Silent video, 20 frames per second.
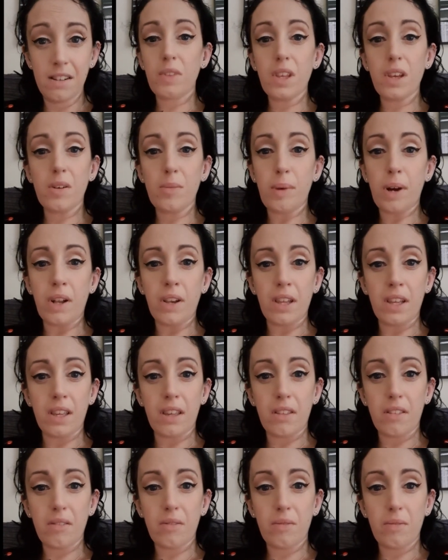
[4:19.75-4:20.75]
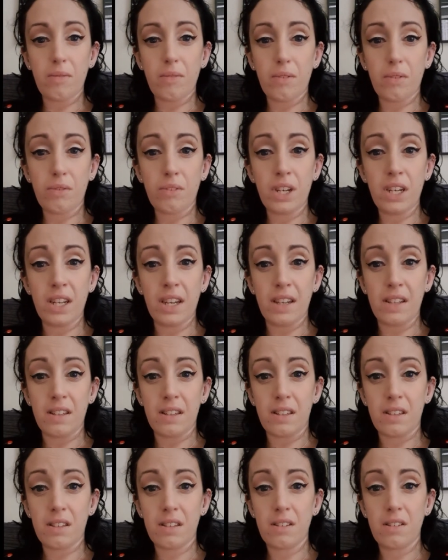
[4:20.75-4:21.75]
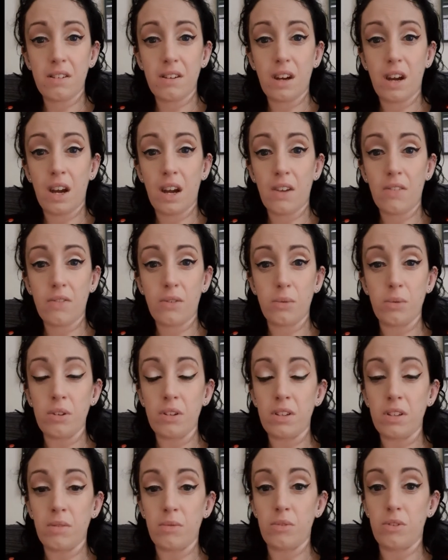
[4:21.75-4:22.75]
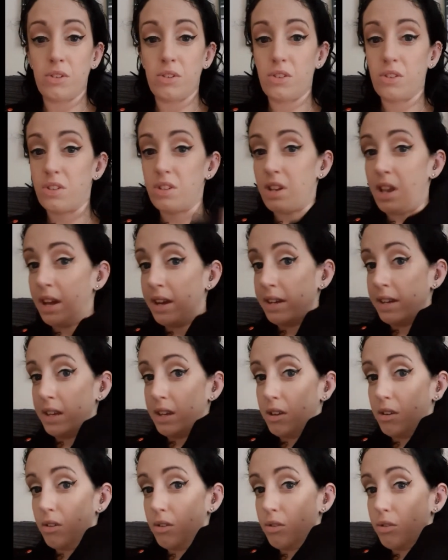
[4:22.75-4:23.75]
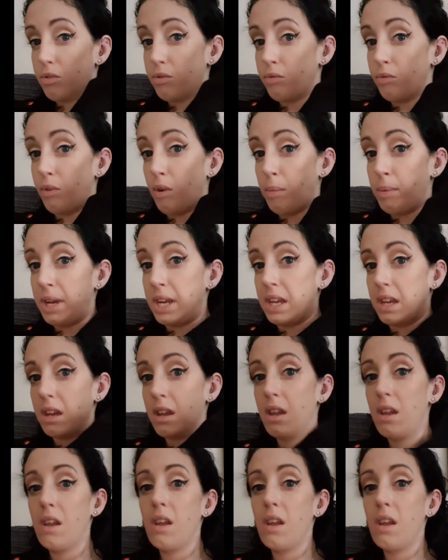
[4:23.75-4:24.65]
About like 3 days afterwards, it was just like throbbing.